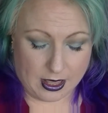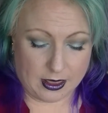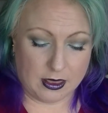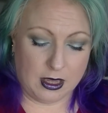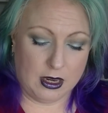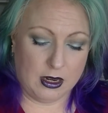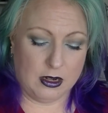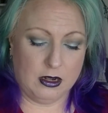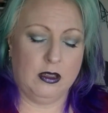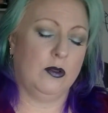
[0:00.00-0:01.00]

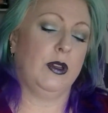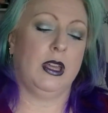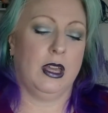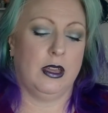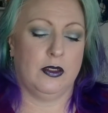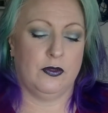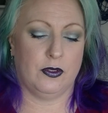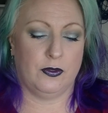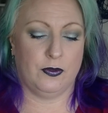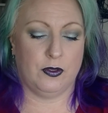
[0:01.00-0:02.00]
Then we have
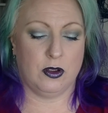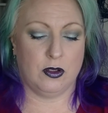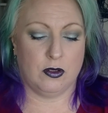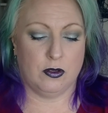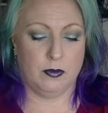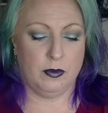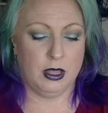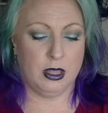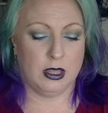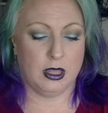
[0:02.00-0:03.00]
from
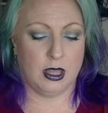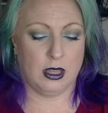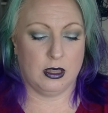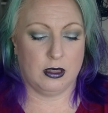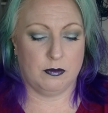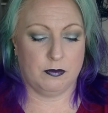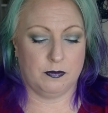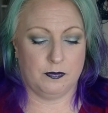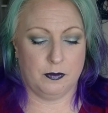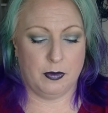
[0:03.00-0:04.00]

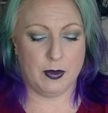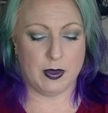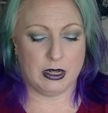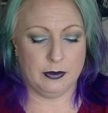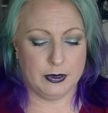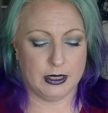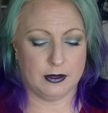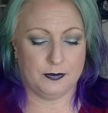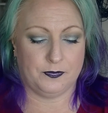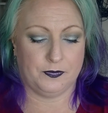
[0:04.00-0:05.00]
Baby
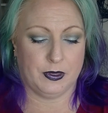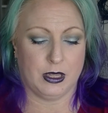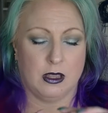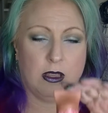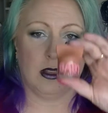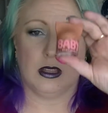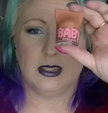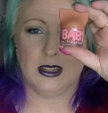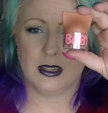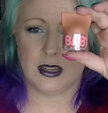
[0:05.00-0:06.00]
Lips.
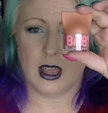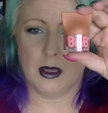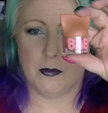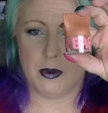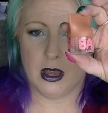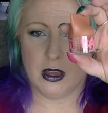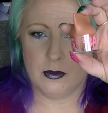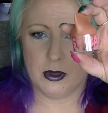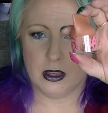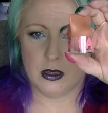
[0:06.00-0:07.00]
This is a
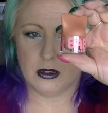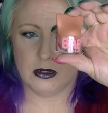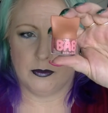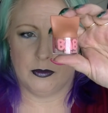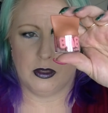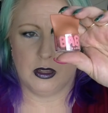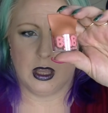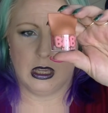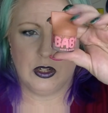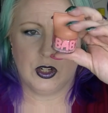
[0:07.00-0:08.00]
balm and
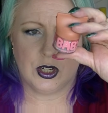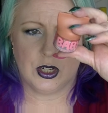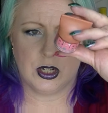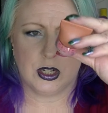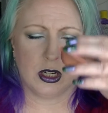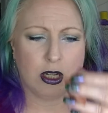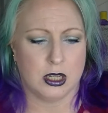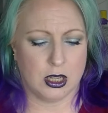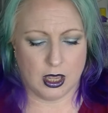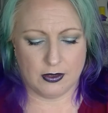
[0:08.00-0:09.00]
blush.
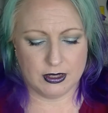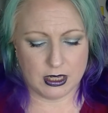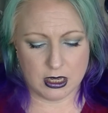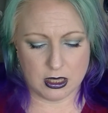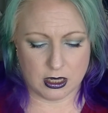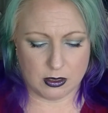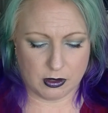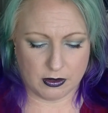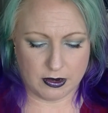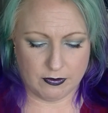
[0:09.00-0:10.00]
I've seen these, but
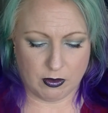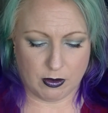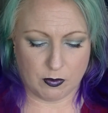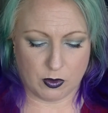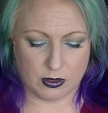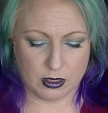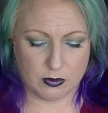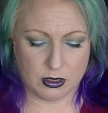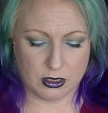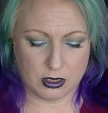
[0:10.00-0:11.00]
I never grabbed one. This
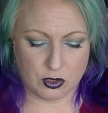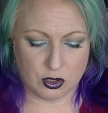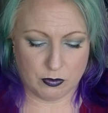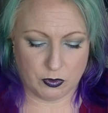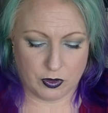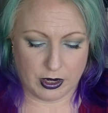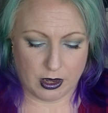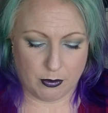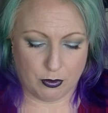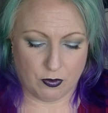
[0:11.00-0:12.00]
one is in Shimmering
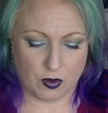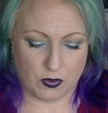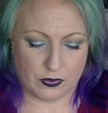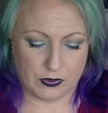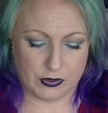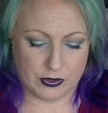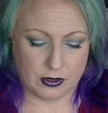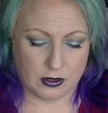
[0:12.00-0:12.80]
Bronze.